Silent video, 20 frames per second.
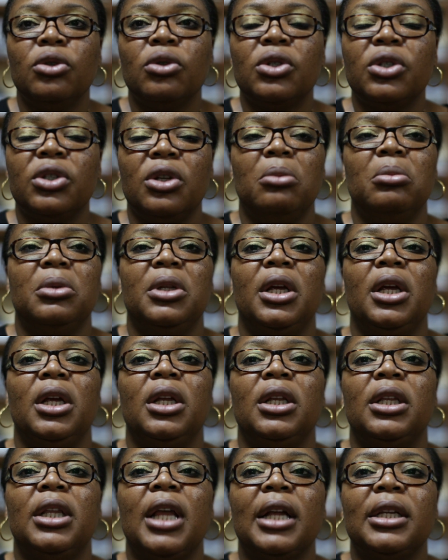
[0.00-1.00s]

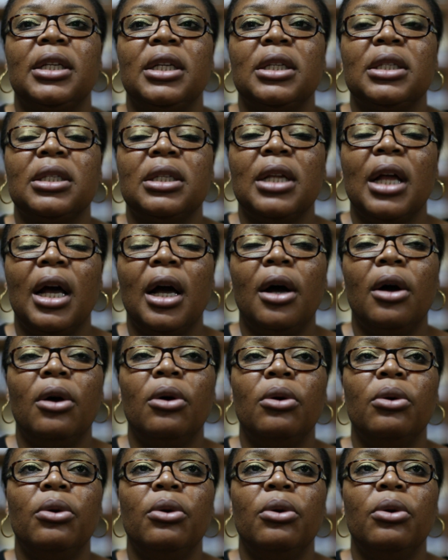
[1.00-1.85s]
something that is now